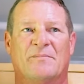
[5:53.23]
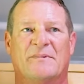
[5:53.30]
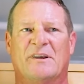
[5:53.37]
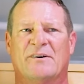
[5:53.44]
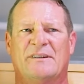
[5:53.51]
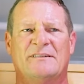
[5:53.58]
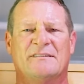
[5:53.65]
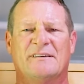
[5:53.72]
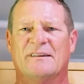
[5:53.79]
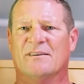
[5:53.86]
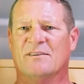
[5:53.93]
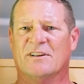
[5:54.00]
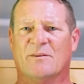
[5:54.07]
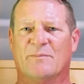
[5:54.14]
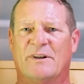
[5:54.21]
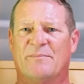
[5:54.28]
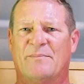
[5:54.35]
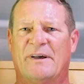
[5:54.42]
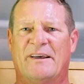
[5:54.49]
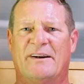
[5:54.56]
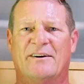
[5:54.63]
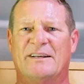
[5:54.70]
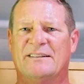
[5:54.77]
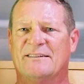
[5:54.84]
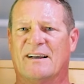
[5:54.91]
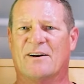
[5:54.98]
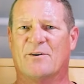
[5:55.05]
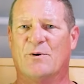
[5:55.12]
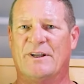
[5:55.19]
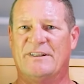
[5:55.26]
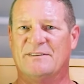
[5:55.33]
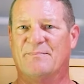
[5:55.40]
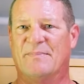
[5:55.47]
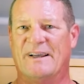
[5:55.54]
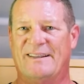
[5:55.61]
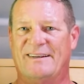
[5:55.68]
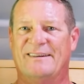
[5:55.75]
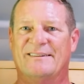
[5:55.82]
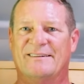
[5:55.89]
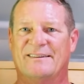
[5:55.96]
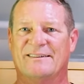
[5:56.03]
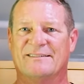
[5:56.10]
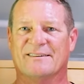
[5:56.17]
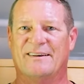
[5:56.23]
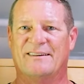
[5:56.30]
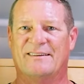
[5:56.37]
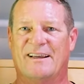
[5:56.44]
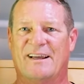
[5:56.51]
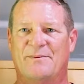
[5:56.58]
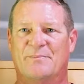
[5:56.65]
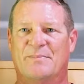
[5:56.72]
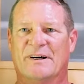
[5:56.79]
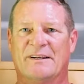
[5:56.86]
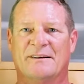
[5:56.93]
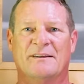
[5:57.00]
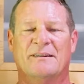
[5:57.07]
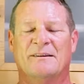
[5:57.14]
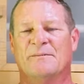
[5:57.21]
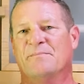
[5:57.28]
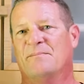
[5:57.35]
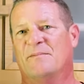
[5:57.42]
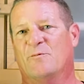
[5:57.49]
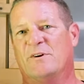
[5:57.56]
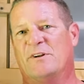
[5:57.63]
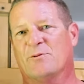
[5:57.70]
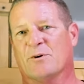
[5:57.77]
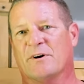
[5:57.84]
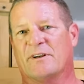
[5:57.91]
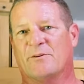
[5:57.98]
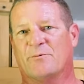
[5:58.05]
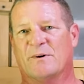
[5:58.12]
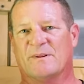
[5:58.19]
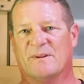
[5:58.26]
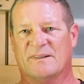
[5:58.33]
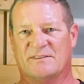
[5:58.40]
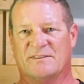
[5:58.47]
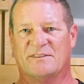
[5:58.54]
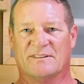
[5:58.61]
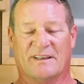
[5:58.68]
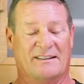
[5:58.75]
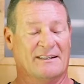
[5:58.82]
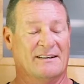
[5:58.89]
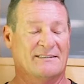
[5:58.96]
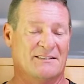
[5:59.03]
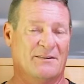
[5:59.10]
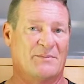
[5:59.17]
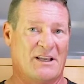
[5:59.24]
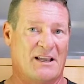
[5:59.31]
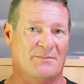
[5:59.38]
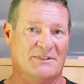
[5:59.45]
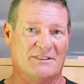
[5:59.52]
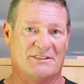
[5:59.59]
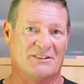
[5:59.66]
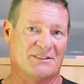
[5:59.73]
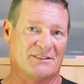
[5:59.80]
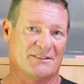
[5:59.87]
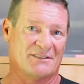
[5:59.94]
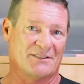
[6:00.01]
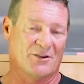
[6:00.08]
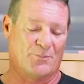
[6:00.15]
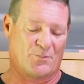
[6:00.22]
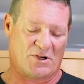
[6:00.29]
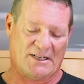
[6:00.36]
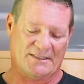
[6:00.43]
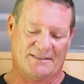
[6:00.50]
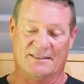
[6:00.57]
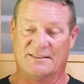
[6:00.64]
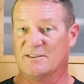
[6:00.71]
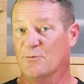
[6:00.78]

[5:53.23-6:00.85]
You know, he's getting a little bit better. He's not quite as bitey and things like that. But when you're working with lizards like that, sometimes it's just a slow process.